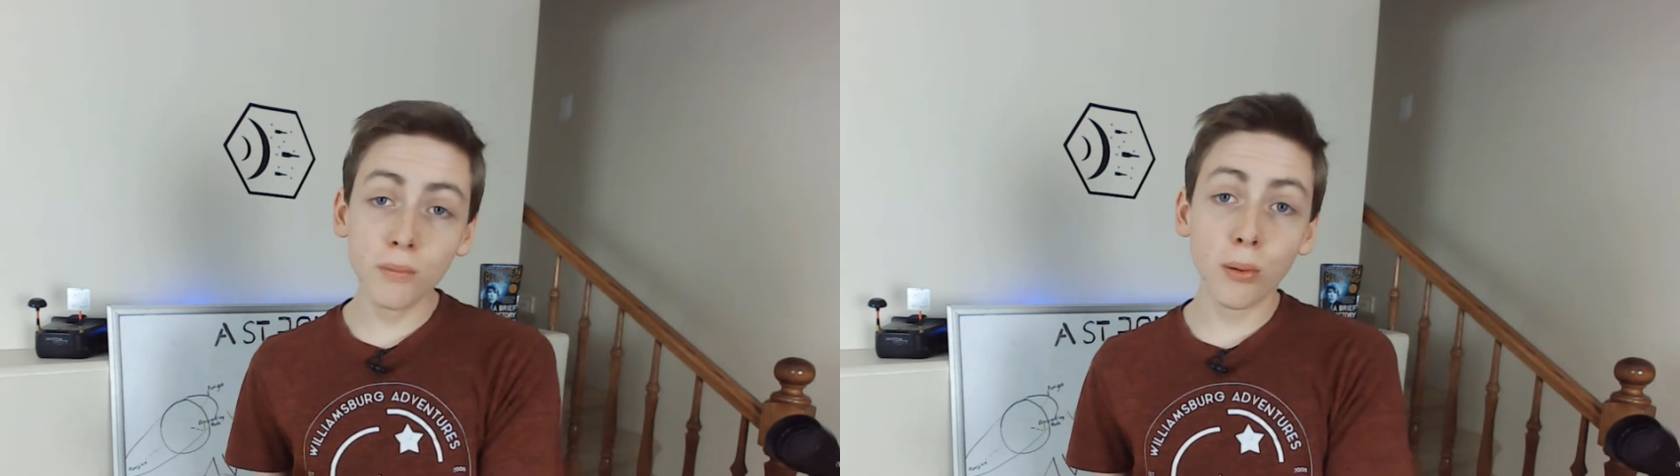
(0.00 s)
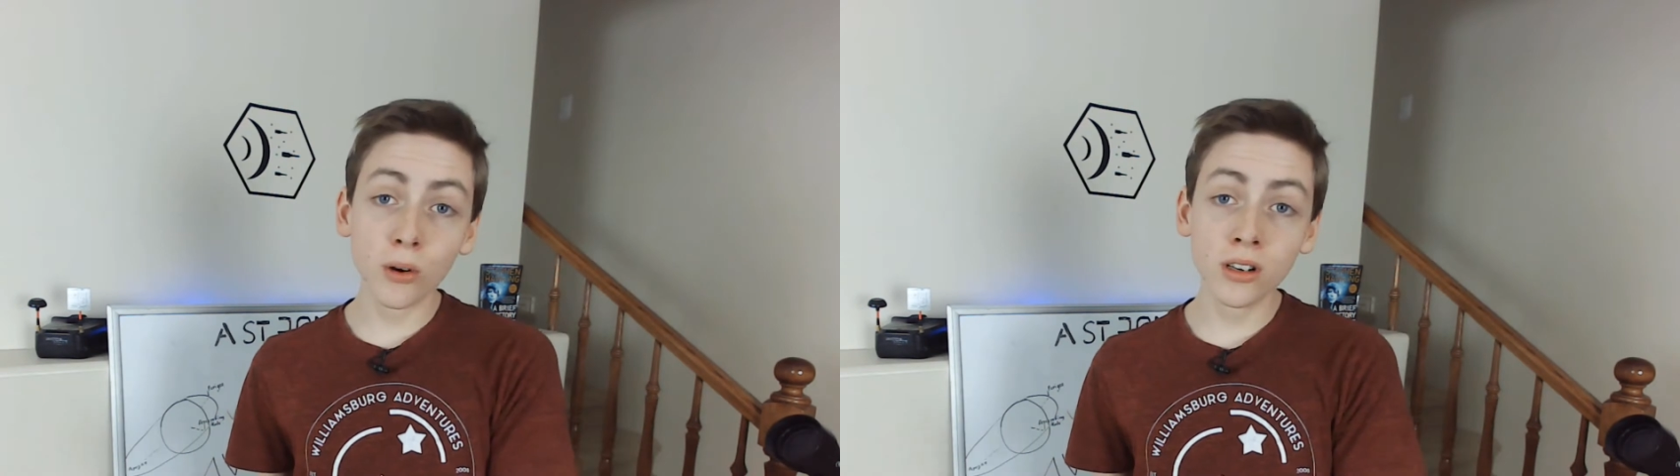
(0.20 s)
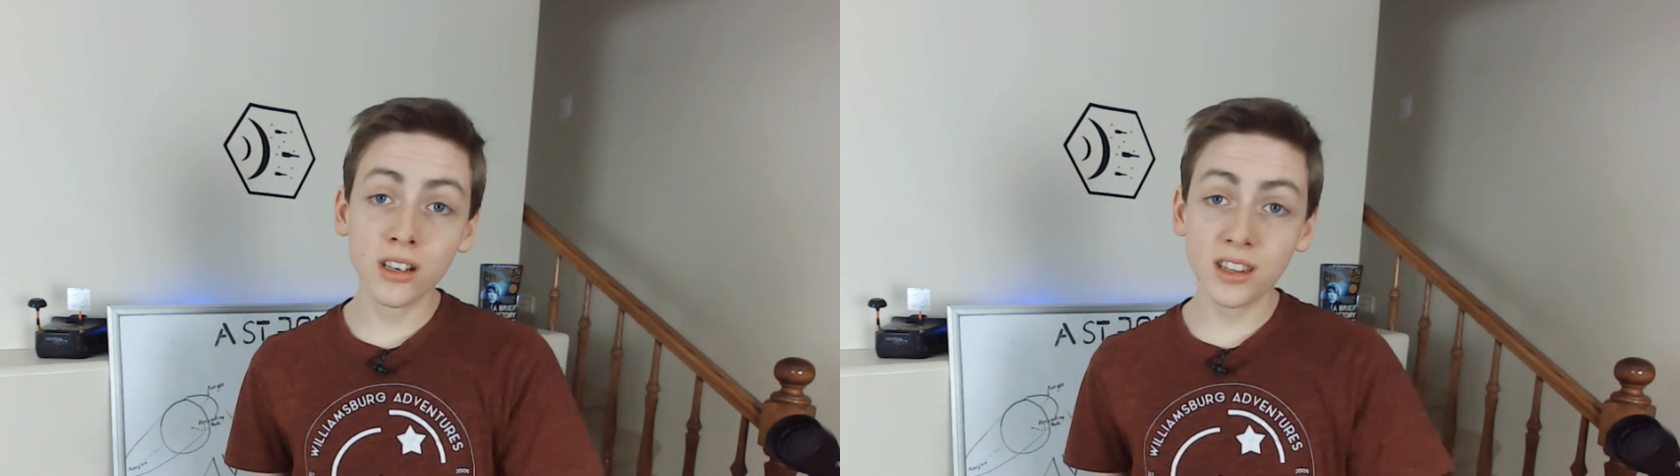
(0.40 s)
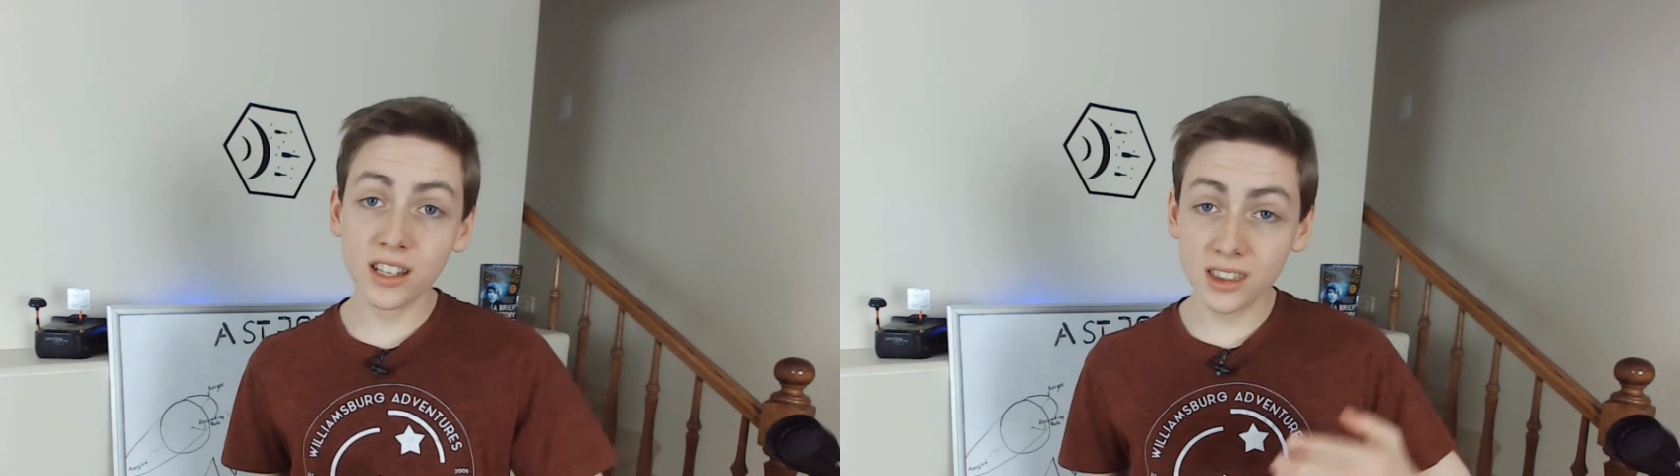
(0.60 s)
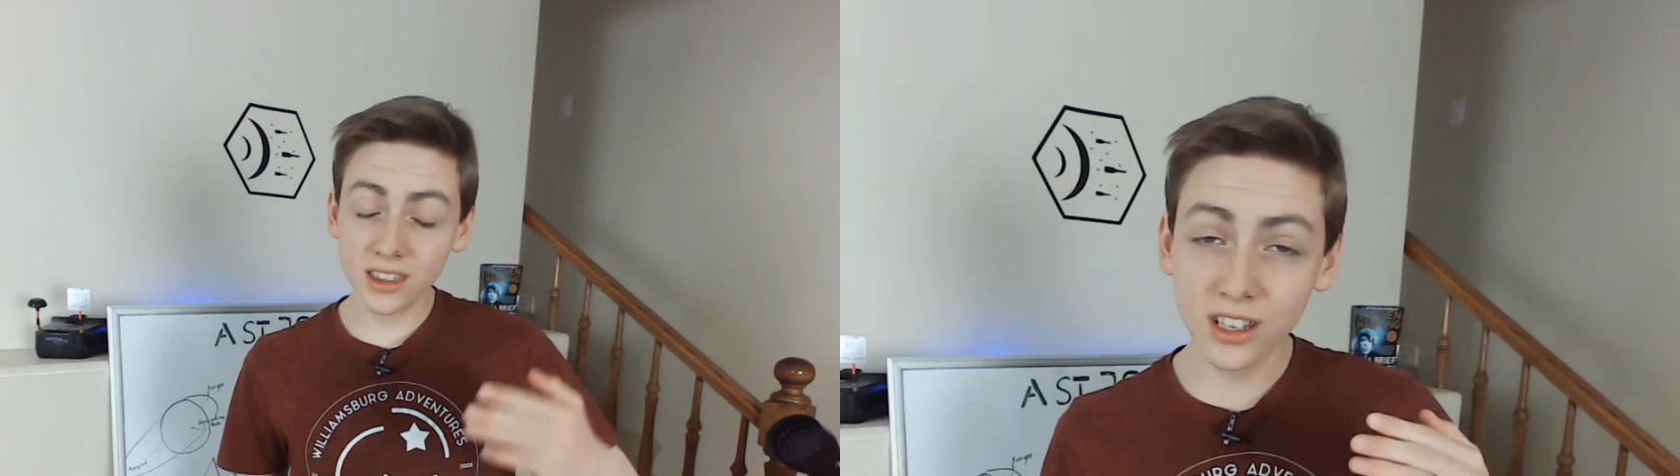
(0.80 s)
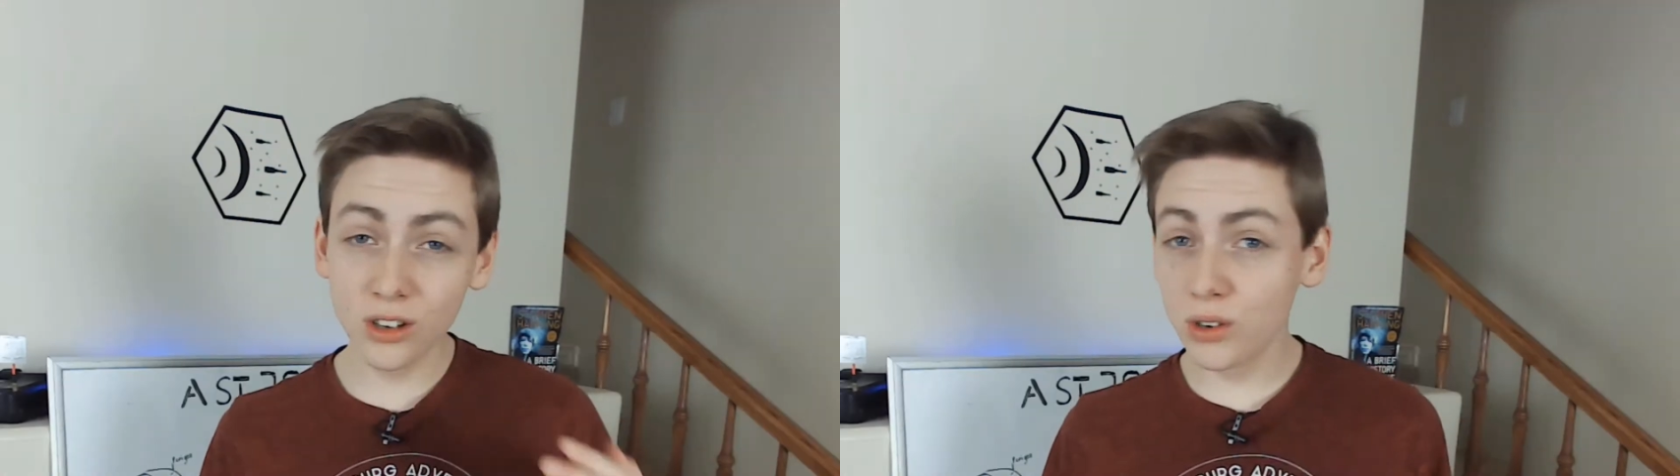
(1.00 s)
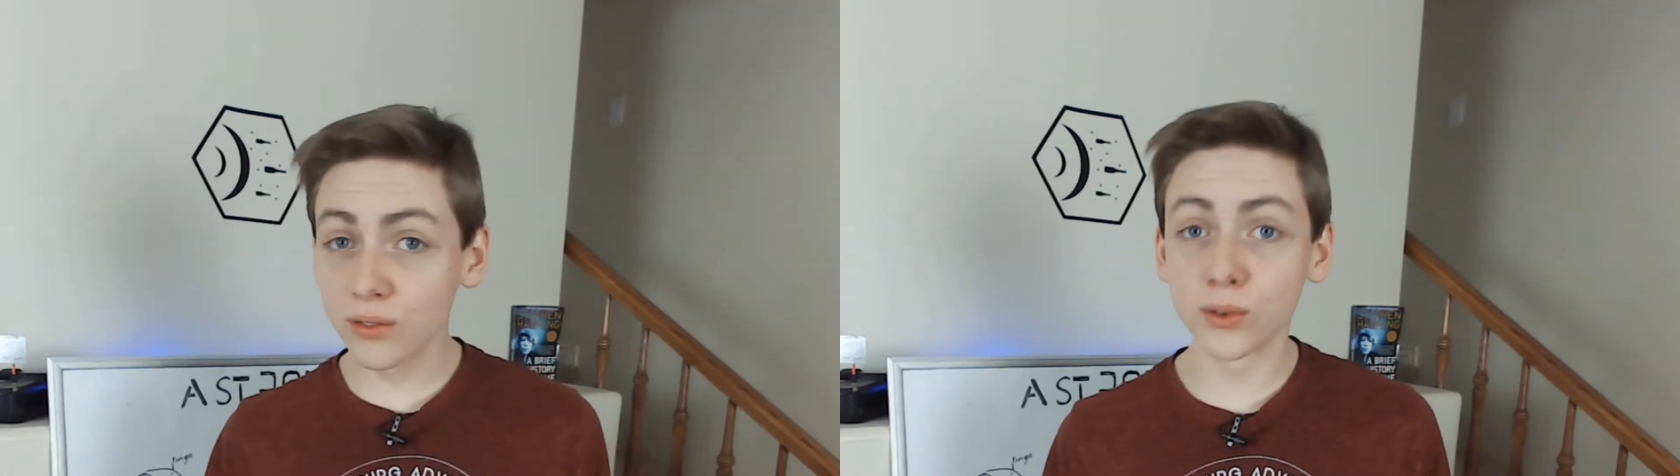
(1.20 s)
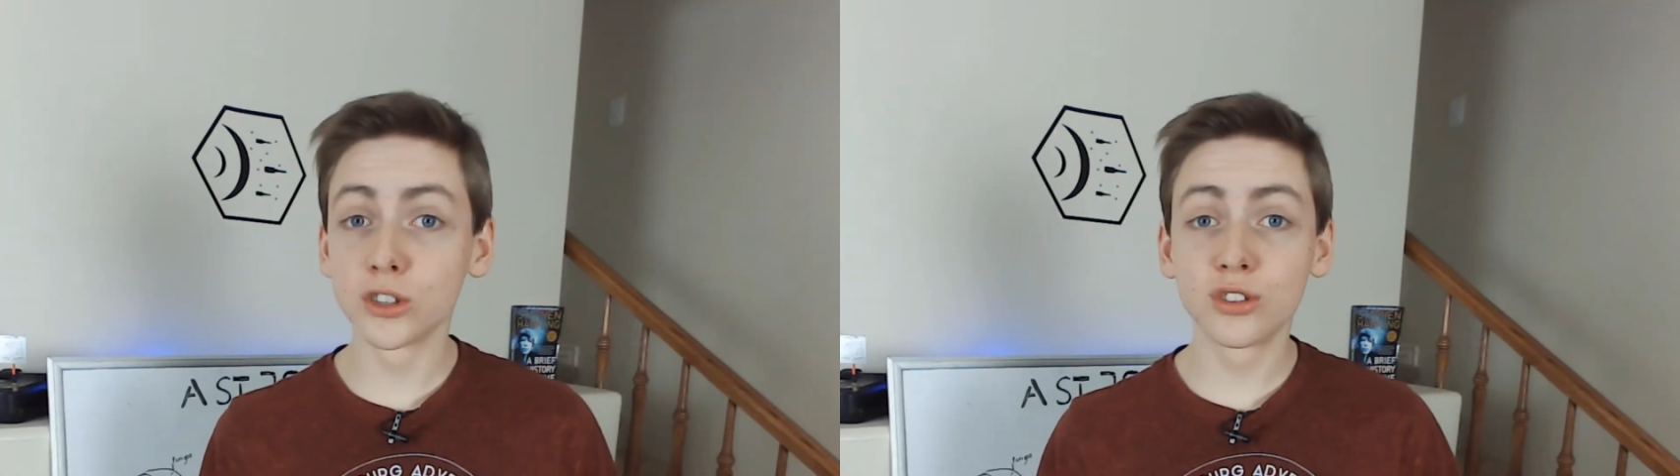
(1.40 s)
important that the
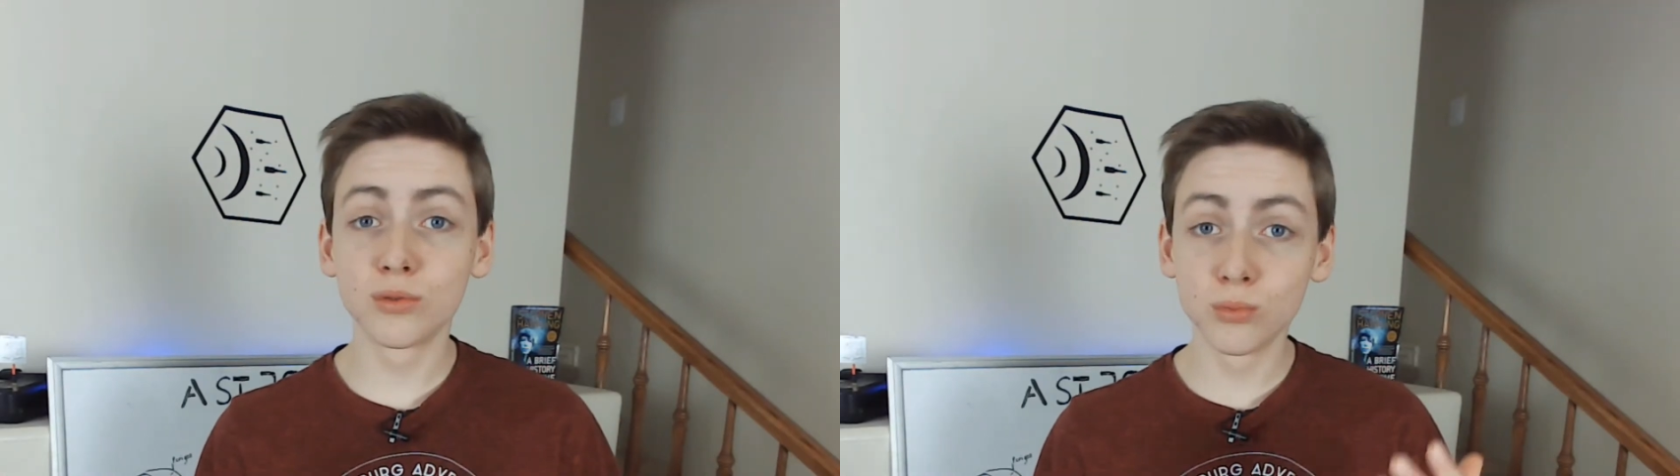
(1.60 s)
universe